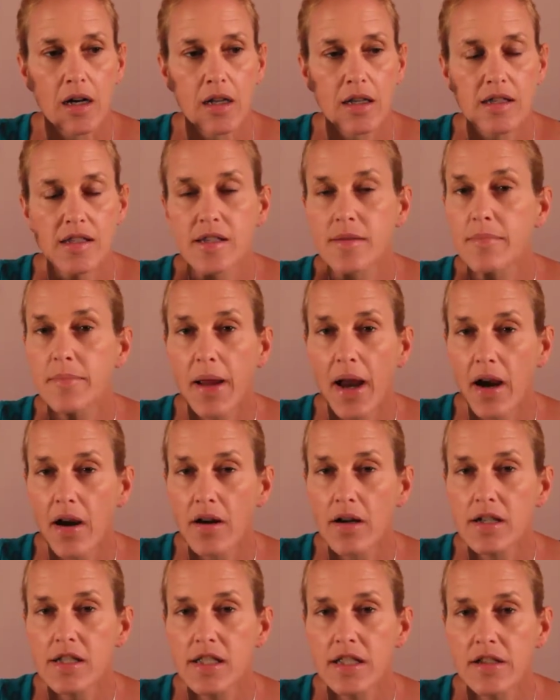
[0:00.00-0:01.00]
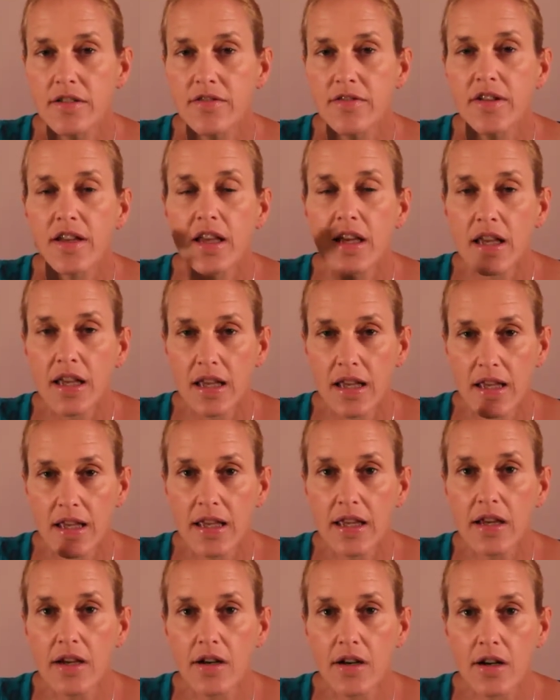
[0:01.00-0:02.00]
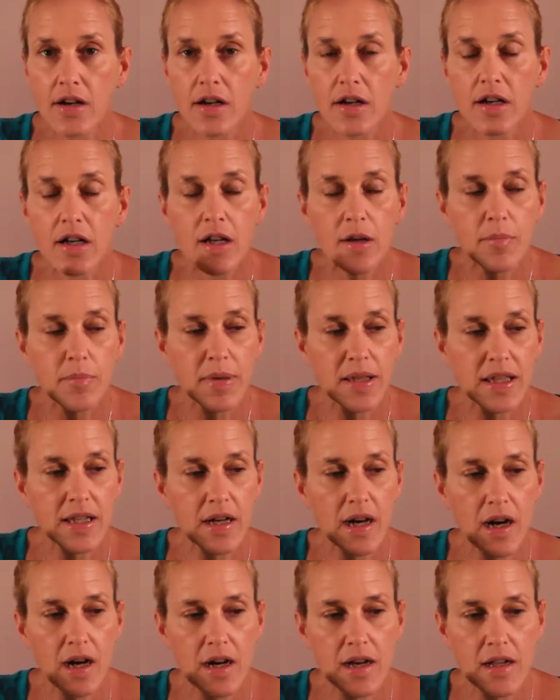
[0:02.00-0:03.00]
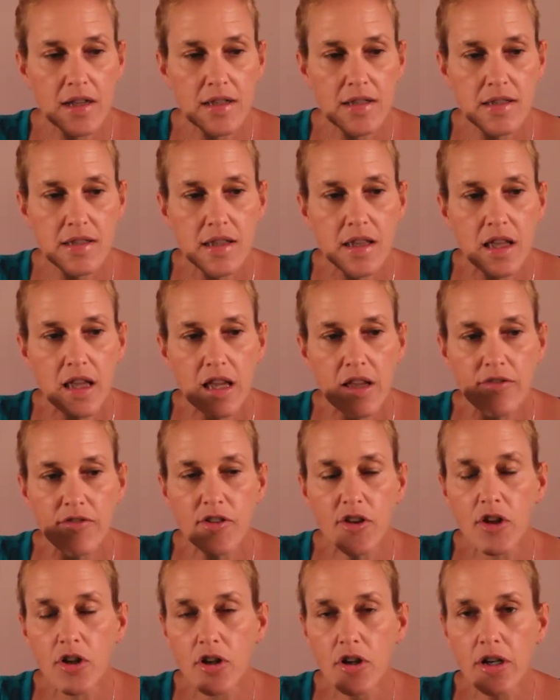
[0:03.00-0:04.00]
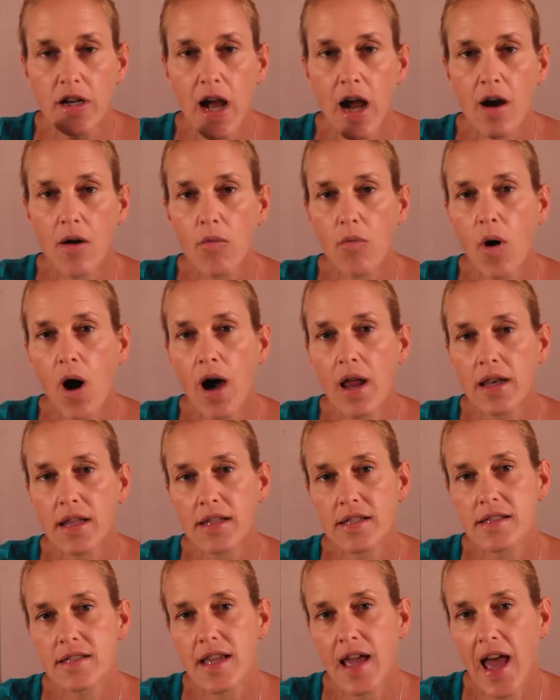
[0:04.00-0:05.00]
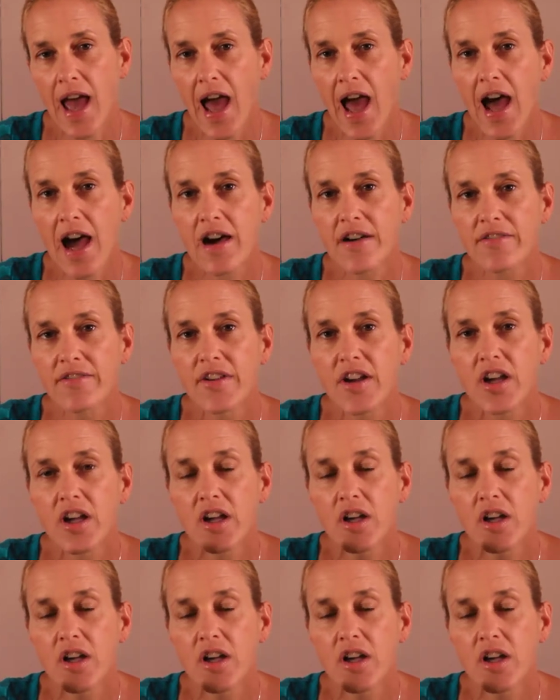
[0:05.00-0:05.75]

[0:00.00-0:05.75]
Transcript: is imperative here, because if you're not wanting to have